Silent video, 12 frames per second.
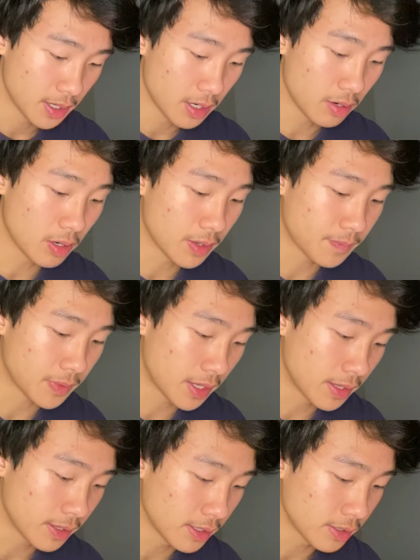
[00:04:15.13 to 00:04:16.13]
All right,
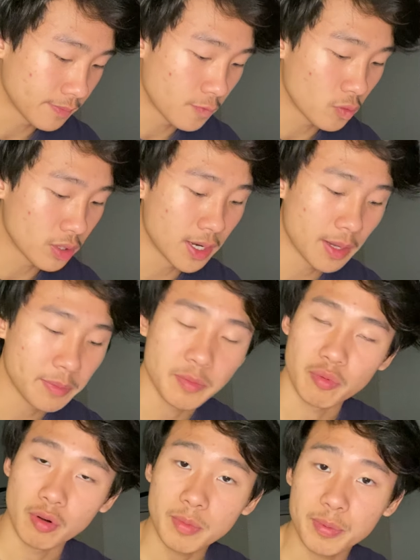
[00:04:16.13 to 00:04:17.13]
and then for the lamina
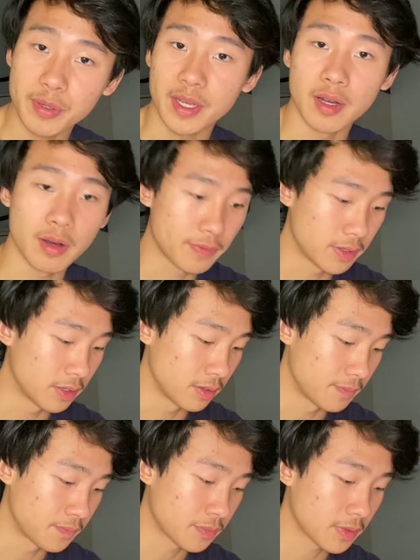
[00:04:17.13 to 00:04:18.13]
propria of
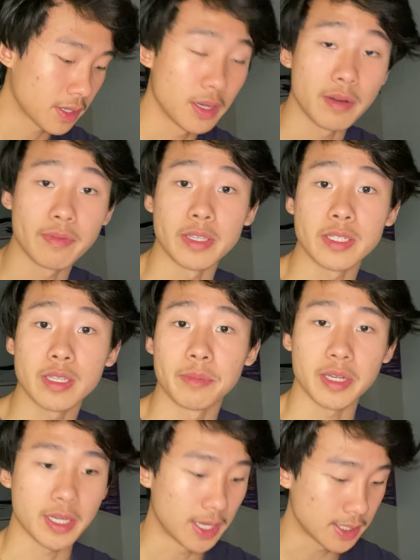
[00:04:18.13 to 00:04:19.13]
the
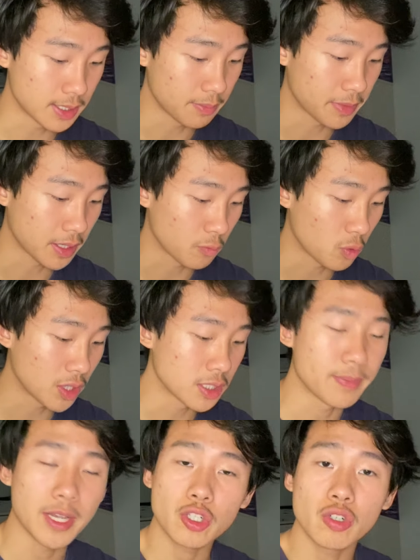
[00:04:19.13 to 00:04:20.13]
stomach, it has something really
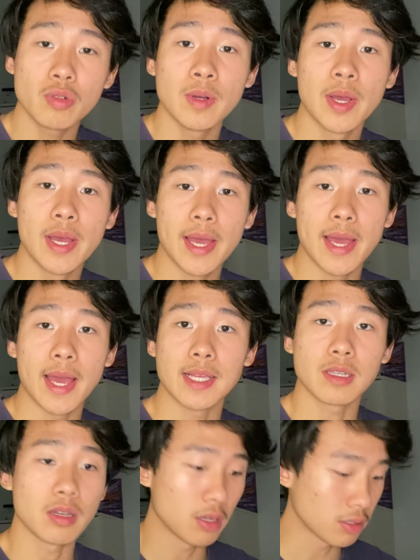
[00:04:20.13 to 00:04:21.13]
special. It
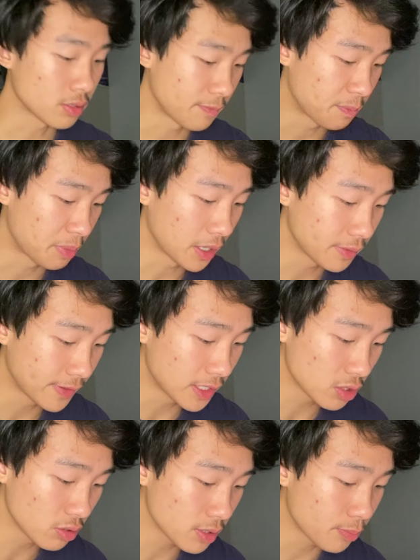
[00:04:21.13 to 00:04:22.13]
has a lot of blood
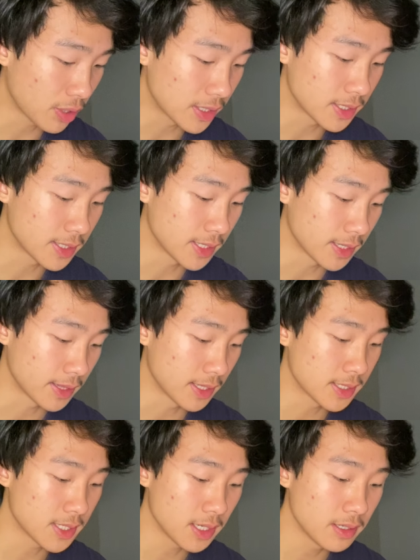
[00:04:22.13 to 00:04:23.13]
vessels present in
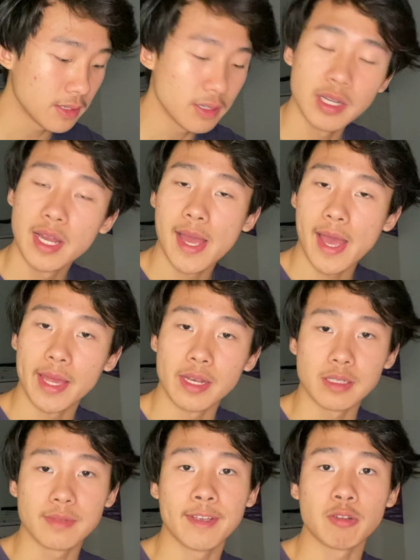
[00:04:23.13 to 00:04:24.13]
this layer, and
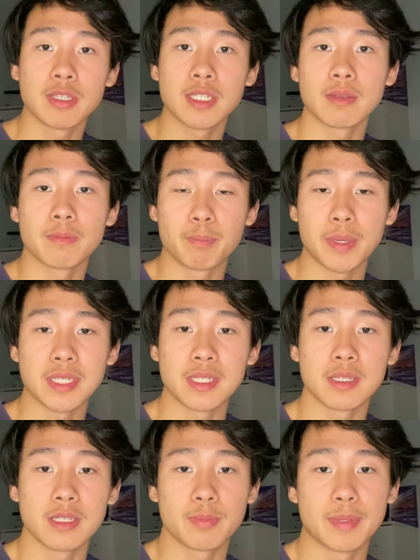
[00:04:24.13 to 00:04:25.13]
it's very
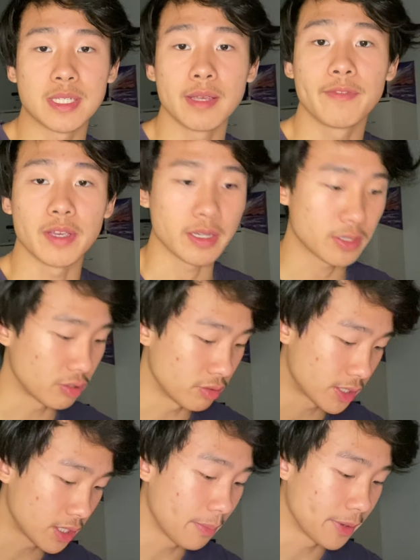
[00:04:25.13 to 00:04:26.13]
specific to
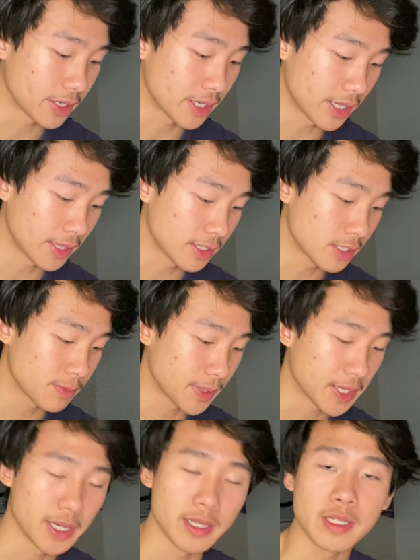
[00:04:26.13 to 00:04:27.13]
stomach. And this is
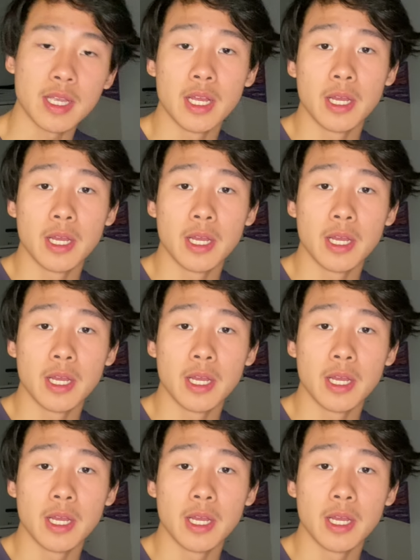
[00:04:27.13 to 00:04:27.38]
because